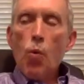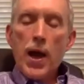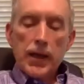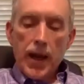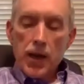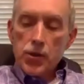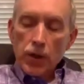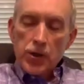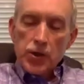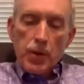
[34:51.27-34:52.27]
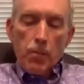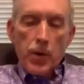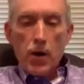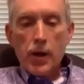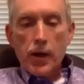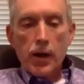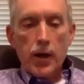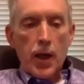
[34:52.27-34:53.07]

white nationalism in America.